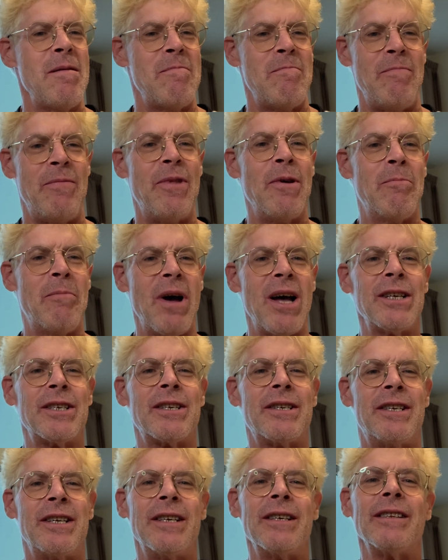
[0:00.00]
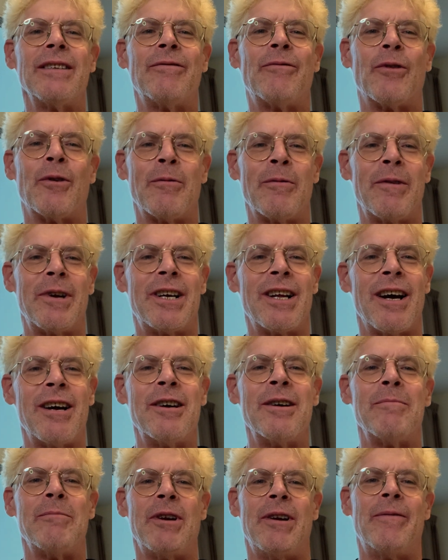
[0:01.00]
the best deal for
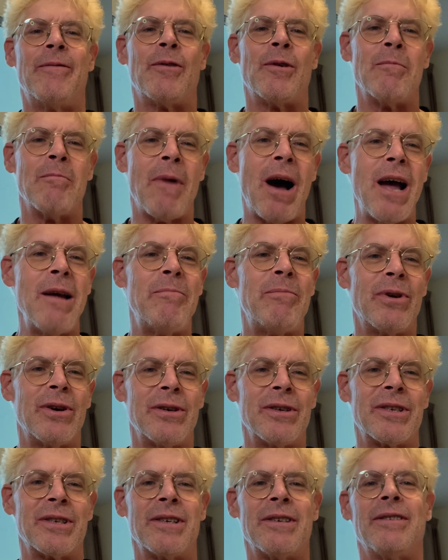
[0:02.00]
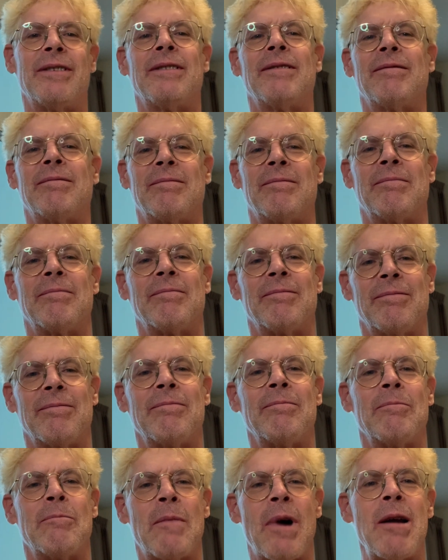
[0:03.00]
retirement for my personal
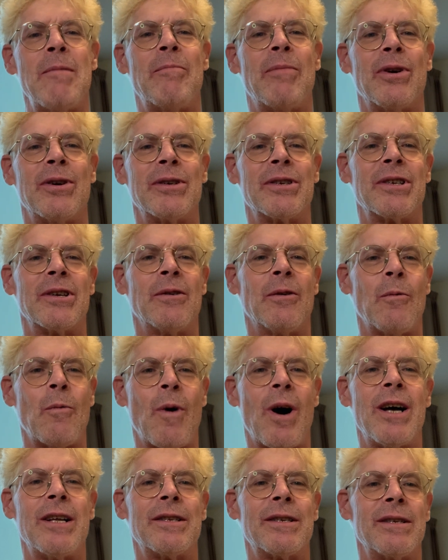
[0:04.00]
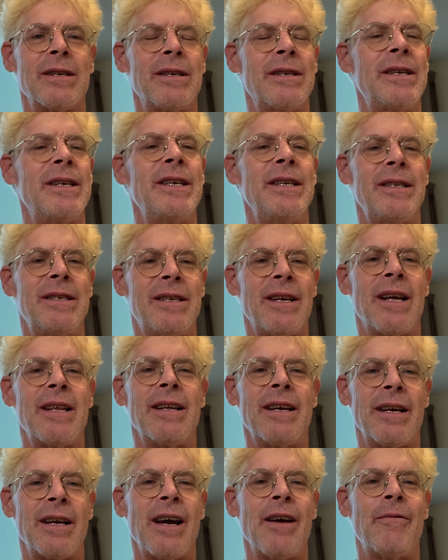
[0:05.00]
wants and needs. I
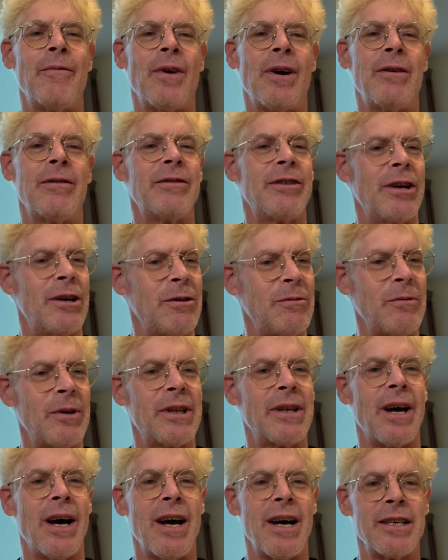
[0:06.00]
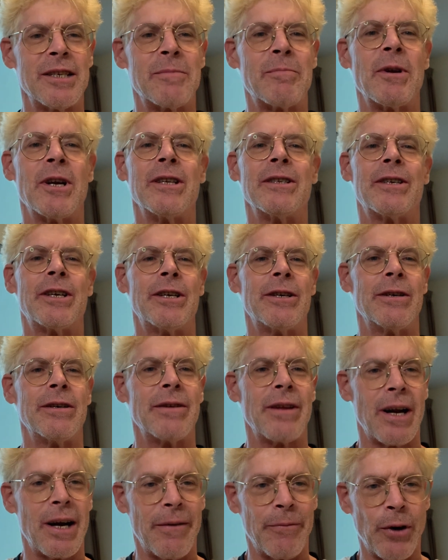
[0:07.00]
think I found, with the hospitals here
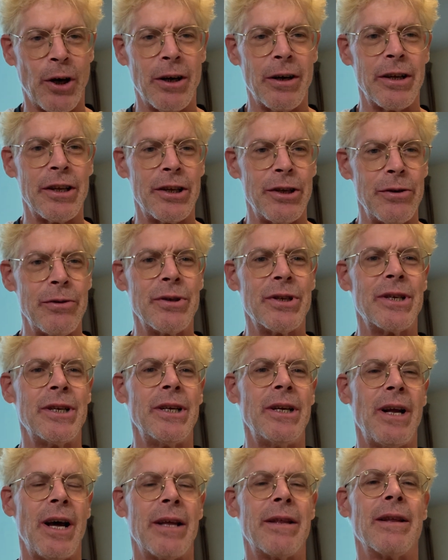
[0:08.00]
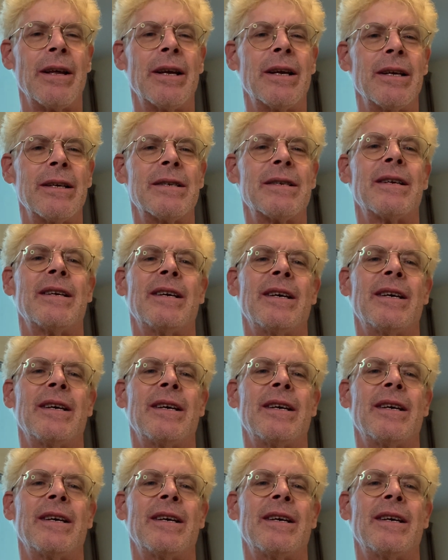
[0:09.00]
that I've already used it, I think this